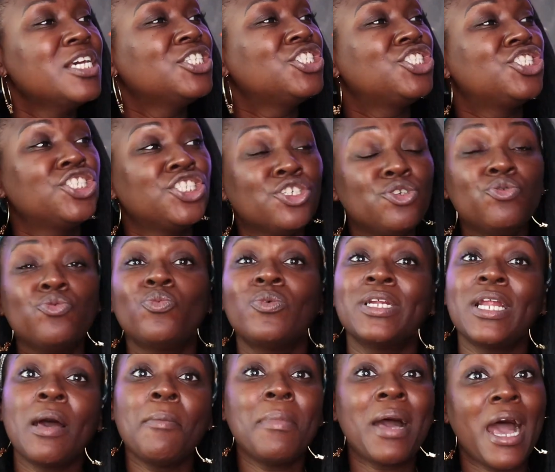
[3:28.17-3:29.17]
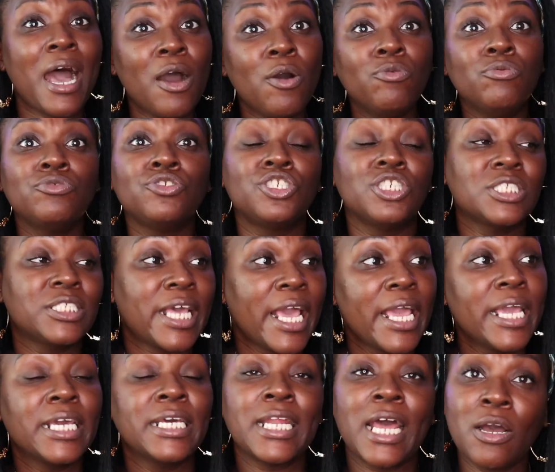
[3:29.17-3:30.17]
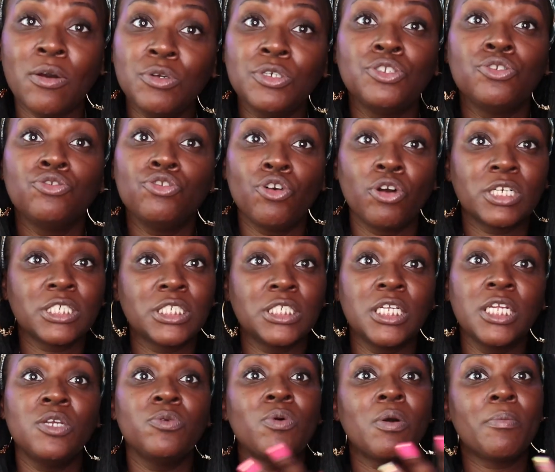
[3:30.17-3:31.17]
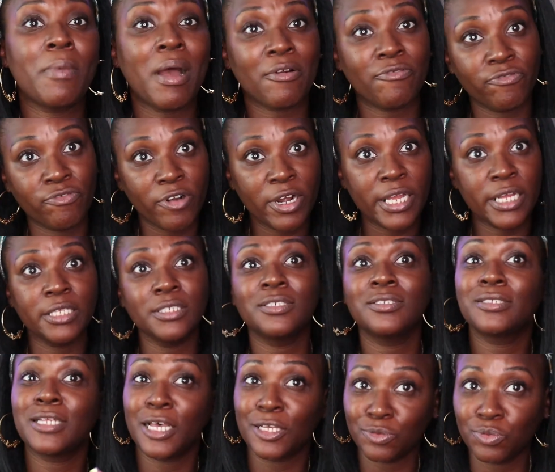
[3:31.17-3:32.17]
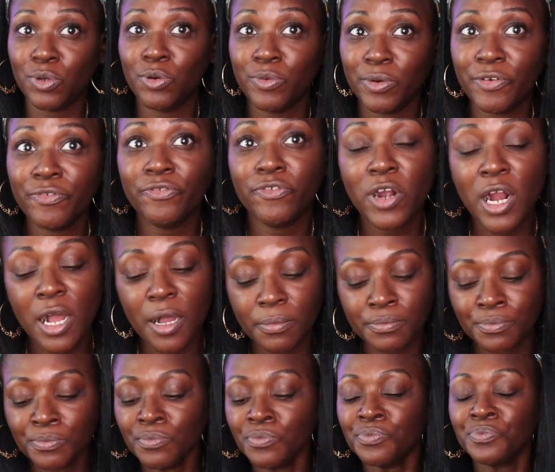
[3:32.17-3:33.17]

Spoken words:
Shoot, when I'm out just hanging out in New York City with my friends, that's where we're from,